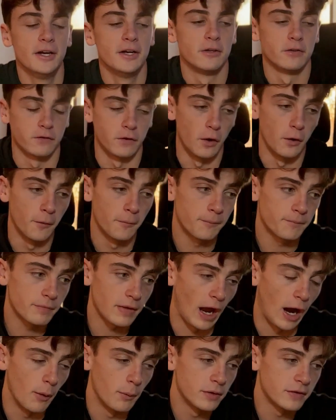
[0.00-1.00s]
So
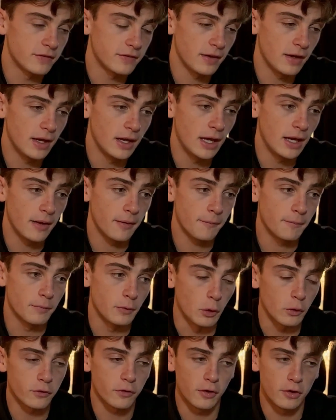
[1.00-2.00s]
I would say
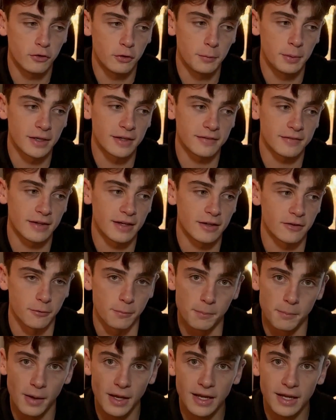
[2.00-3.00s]
those are the two biggest things, is
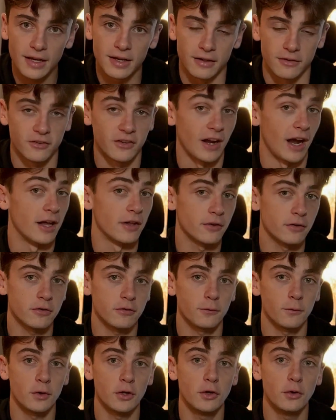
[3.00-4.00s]
make it a challenge
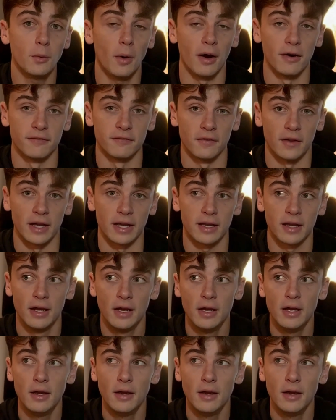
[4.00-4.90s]
for you of like